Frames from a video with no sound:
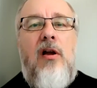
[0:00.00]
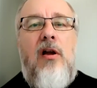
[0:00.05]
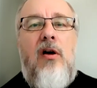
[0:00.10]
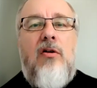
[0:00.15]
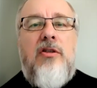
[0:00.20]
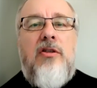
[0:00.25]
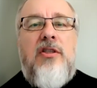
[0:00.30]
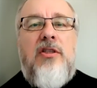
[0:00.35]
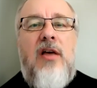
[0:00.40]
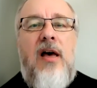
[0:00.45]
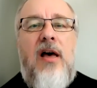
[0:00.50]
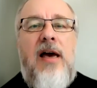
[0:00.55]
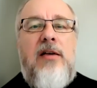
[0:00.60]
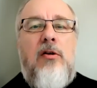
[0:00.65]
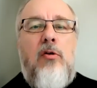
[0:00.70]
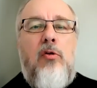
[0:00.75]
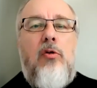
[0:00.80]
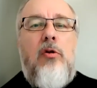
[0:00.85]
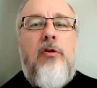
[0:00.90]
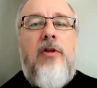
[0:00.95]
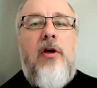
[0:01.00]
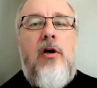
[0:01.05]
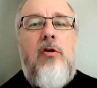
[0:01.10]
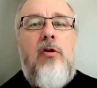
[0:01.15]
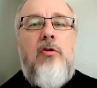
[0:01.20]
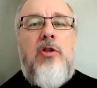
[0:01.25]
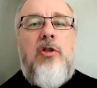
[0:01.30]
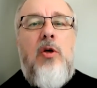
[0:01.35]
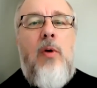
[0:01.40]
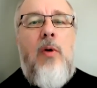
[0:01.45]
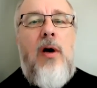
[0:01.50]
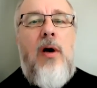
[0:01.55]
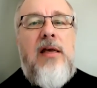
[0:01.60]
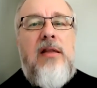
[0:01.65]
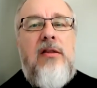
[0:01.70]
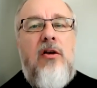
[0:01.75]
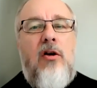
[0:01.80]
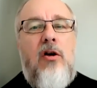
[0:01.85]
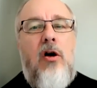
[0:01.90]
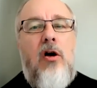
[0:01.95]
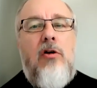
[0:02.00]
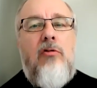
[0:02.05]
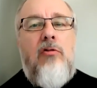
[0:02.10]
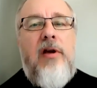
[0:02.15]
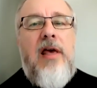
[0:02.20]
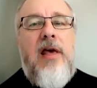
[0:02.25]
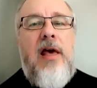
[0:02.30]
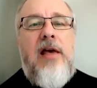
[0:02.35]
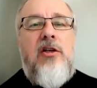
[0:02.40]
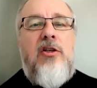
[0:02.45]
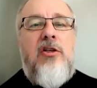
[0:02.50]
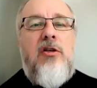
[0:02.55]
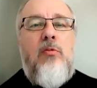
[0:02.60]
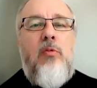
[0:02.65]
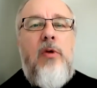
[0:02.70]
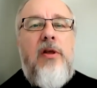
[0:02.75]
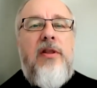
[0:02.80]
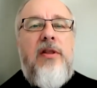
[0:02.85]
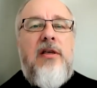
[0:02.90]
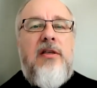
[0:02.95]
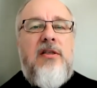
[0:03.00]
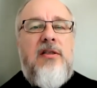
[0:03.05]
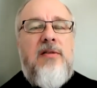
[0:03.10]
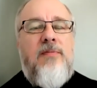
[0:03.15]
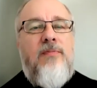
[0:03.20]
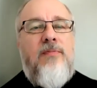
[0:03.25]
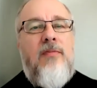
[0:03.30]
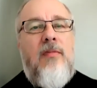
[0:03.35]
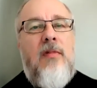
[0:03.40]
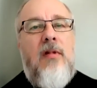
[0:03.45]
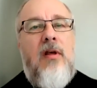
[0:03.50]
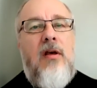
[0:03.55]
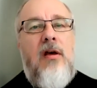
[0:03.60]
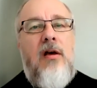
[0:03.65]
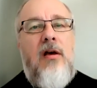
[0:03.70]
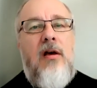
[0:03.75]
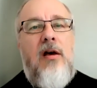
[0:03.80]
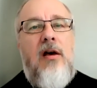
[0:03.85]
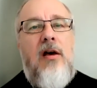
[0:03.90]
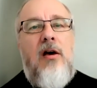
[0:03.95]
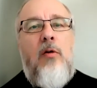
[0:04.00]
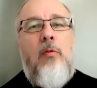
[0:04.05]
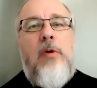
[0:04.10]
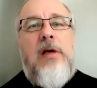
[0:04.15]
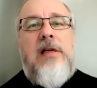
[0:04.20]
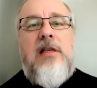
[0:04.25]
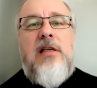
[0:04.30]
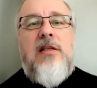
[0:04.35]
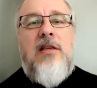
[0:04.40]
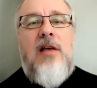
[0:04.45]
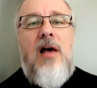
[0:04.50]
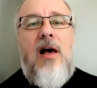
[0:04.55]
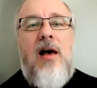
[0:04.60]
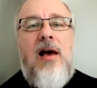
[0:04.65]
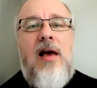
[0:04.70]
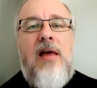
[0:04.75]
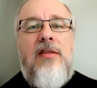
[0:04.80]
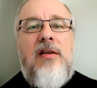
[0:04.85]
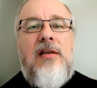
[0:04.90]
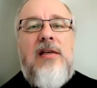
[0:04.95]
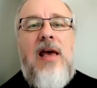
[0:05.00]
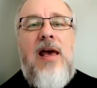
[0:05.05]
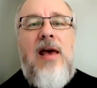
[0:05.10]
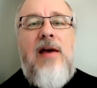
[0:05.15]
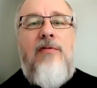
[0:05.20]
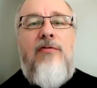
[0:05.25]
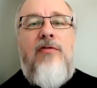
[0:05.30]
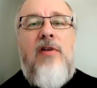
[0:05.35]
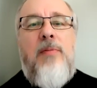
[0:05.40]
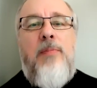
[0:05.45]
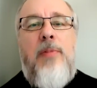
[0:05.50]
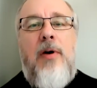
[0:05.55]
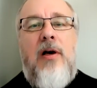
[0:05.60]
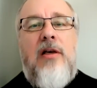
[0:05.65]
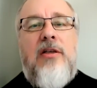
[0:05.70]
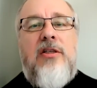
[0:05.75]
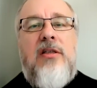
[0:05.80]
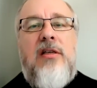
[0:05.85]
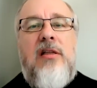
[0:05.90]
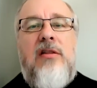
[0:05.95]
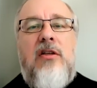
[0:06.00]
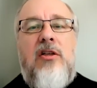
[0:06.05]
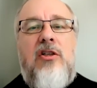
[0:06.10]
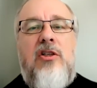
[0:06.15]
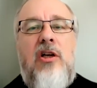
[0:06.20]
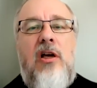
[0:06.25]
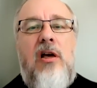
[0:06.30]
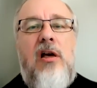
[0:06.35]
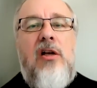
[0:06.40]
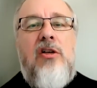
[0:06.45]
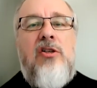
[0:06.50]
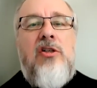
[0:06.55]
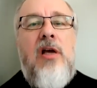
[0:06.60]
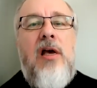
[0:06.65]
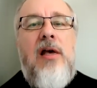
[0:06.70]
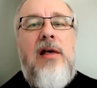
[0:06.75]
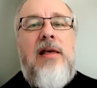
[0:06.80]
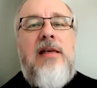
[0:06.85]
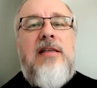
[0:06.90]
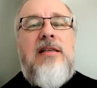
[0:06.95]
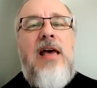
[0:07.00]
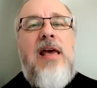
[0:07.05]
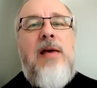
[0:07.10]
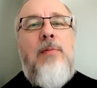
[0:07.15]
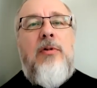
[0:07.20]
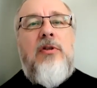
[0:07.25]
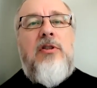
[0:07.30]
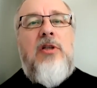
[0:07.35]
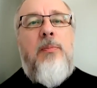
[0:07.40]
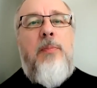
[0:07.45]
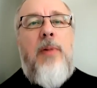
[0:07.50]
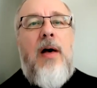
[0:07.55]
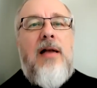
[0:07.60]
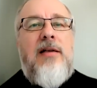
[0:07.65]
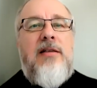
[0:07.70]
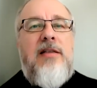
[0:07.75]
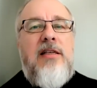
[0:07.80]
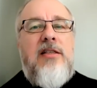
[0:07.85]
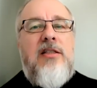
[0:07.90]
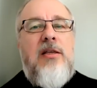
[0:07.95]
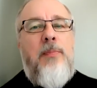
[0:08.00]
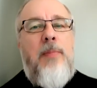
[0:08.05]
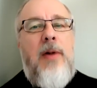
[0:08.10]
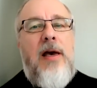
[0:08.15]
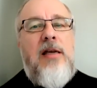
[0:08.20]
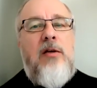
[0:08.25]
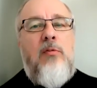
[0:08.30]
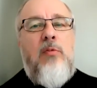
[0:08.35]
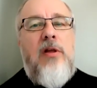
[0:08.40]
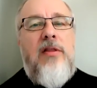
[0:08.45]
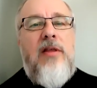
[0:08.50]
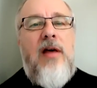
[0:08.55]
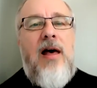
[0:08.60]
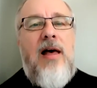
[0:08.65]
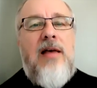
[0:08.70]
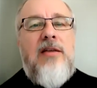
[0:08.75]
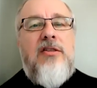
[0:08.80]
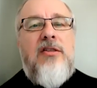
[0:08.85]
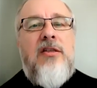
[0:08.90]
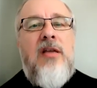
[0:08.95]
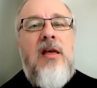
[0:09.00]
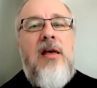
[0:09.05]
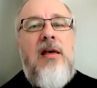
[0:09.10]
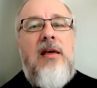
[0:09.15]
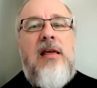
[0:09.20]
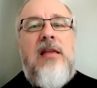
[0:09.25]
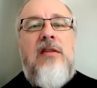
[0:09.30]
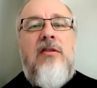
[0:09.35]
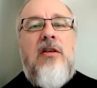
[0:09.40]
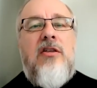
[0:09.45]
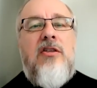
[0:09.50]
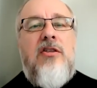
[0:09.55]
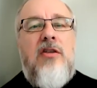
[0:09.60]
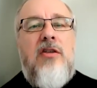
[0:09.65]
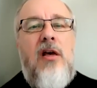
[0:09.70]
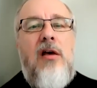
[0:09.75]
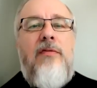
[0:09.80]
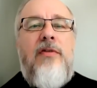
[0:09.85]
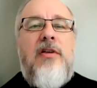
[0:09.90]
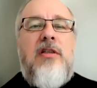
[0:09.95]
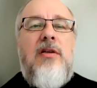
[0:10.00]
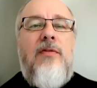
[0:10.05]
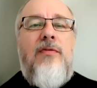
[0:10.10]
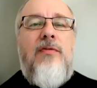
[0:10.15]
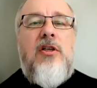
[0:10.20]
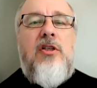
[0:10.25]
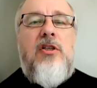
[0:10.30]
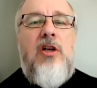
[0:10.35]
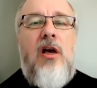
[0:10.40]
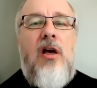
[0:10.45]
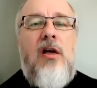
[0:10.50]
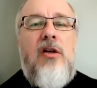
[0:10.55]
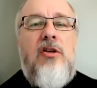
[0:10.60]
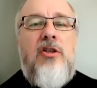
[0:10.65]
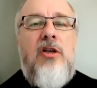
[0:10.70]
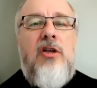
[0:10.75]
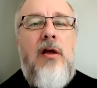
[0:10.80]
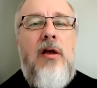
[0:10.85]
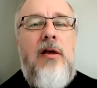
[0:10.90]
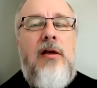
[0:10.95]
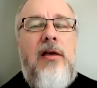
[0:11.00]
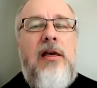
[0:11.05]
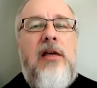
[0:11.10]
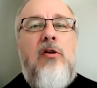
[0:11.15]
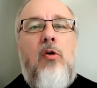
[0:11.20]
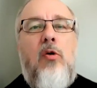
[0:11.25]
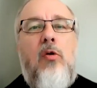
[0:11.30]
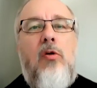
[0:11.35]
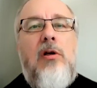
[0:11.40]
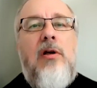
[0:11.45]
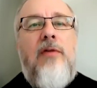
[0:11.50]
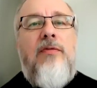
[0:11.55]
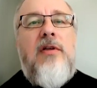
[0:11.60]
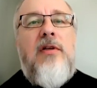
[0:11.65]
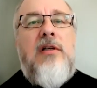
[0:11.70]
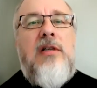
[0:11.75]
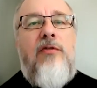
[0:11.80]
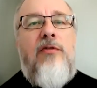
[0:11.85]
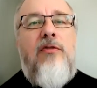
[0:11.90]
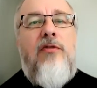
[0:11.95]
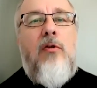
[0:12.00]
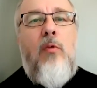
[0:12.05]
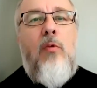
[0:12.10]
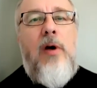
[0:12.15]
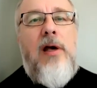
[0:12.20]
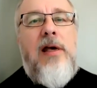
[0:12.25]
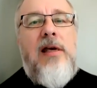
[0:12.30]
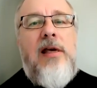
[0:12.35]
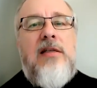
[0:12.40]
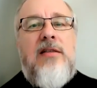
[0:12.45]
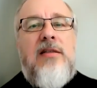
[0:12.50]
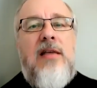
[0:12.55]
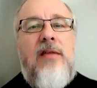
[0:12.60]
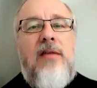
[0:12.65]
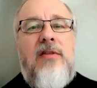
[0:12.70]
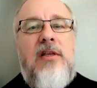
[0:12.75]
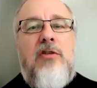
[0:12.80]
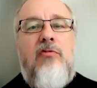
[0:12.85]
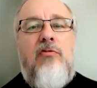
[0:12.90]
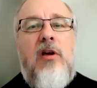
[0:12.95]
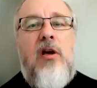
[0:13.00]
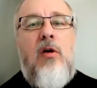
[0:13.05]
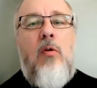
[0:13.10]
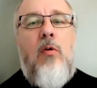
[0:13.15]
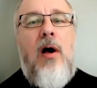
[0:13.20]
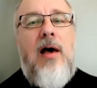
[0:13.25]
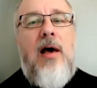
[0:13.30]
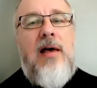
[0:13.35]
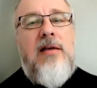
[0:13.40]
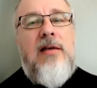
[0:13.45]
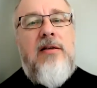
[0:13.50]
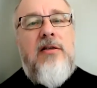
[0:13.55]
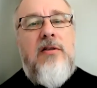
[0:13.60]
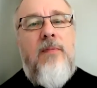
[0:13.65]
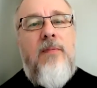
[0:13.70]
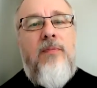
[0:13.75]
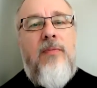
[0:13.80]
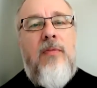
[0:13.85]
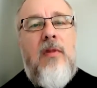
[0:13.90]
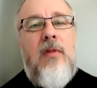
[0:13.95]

alongside all those who are in the congregation with us. We desire that every person in the church is able to participate with us in the service of the church in all of the different ways that this requires.